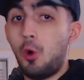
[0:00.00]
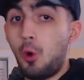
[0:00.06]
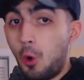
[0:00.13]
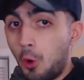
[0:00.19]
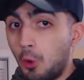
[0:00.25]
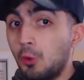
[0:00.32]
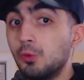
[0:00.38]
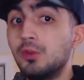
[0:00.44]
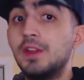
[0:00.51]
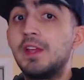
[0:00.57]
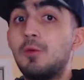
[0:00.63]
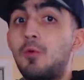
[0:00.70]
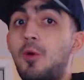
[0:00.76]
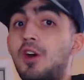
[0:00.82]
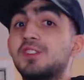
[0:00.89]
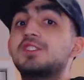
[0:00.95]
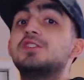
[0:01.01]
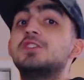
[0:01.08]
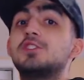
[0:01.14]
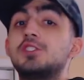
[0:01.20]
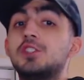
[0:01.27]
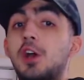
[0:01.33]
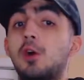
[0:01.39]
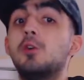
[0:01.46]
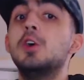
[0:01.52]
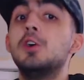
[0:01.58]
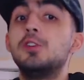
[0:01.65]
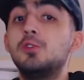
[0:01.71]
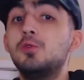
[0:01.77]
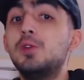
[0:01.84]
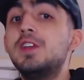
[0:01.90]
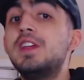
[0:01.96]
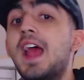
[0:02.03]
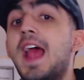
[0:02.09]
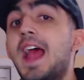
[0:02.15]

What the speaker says: only watching the show, doing